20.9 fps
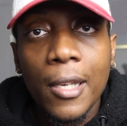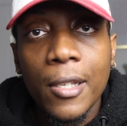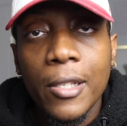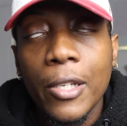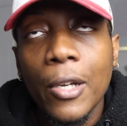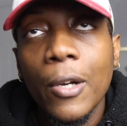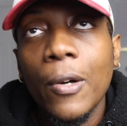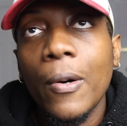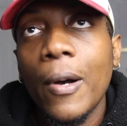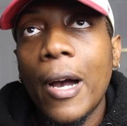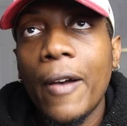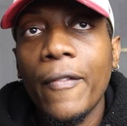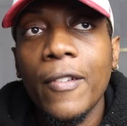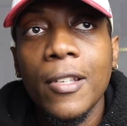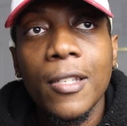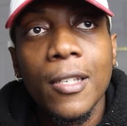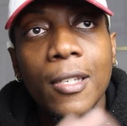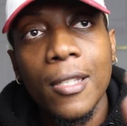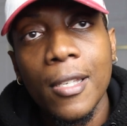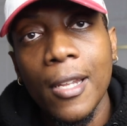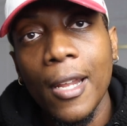So
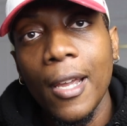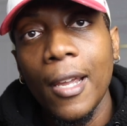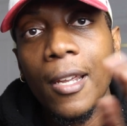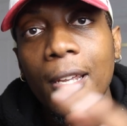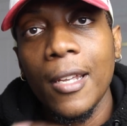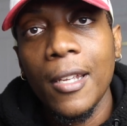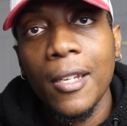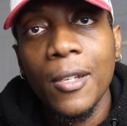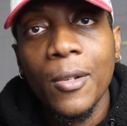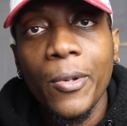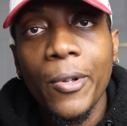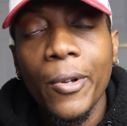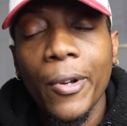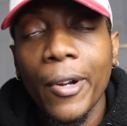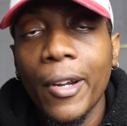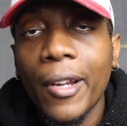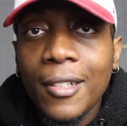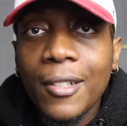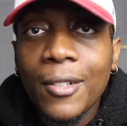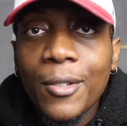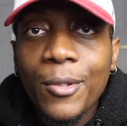obviously today in New
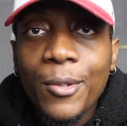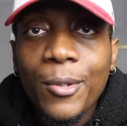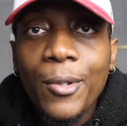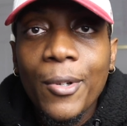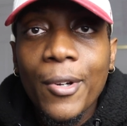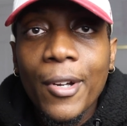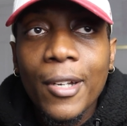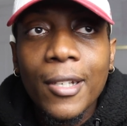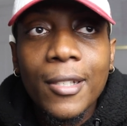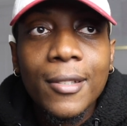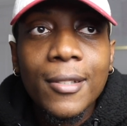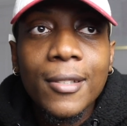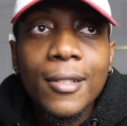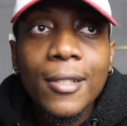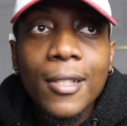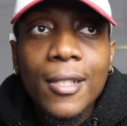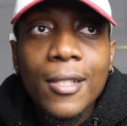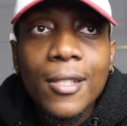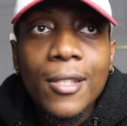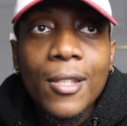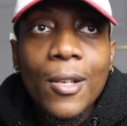York, you know, New York
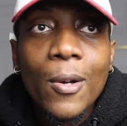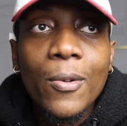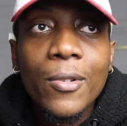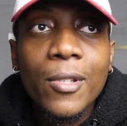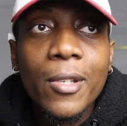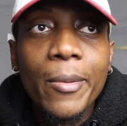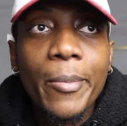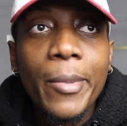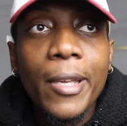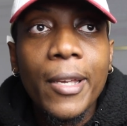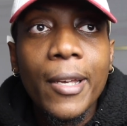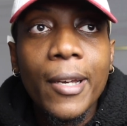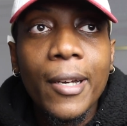is known to be